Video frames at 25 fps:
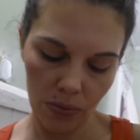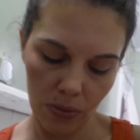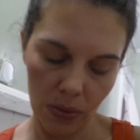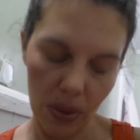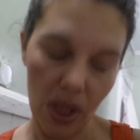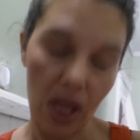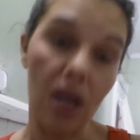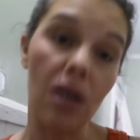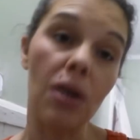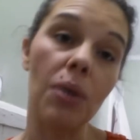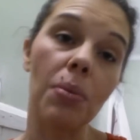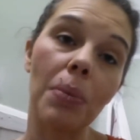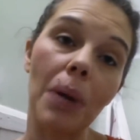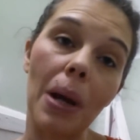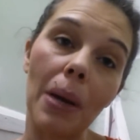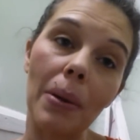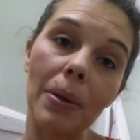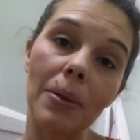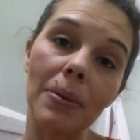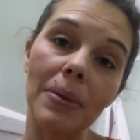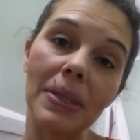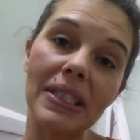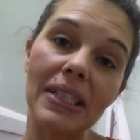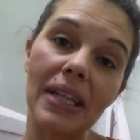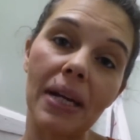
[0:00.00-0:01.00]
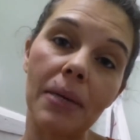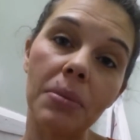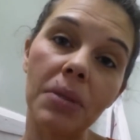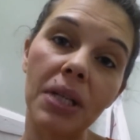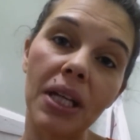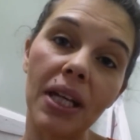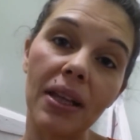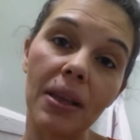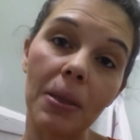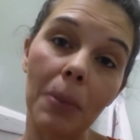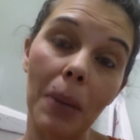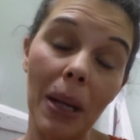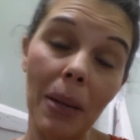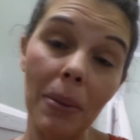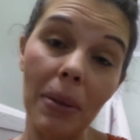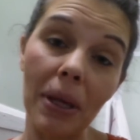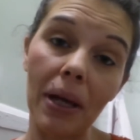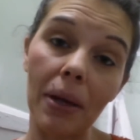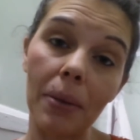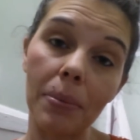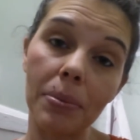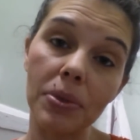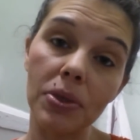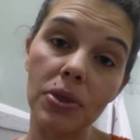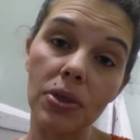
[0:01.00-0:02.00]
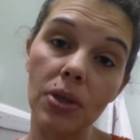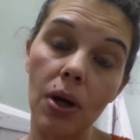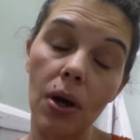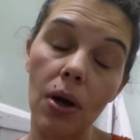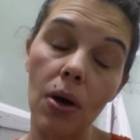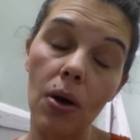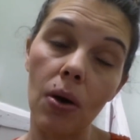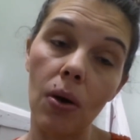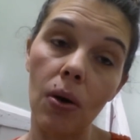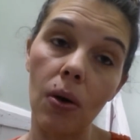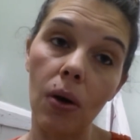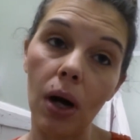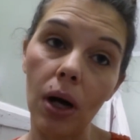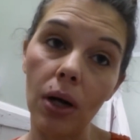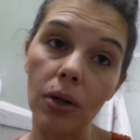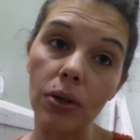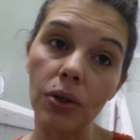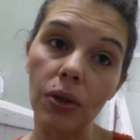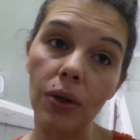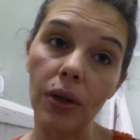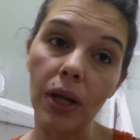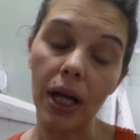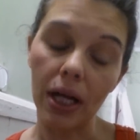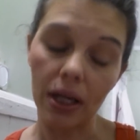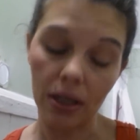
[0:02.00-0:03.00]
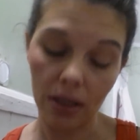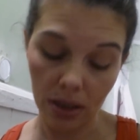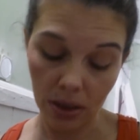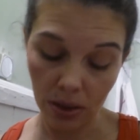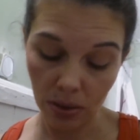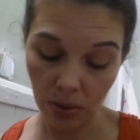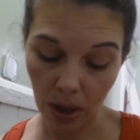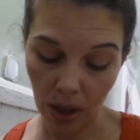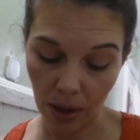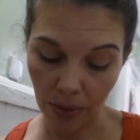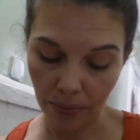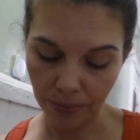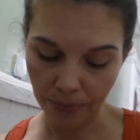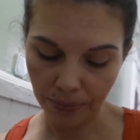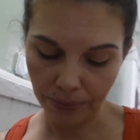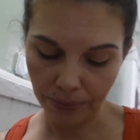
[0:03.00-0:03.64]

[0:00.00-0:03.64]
then it'll probably be time to get the baby up, so I'll do that as well.